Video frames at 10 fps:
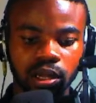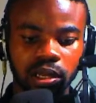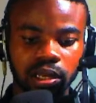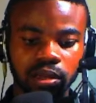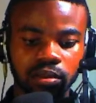
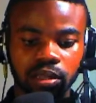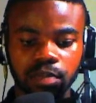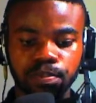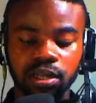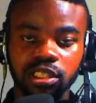And then
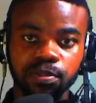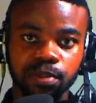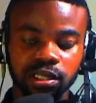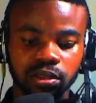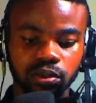he played this
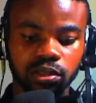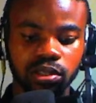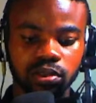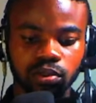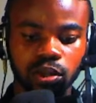passing
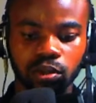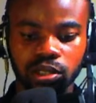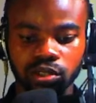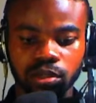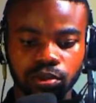note when he
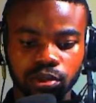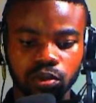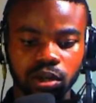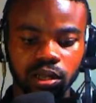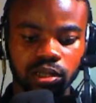wanted to approach
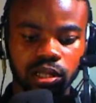the 1.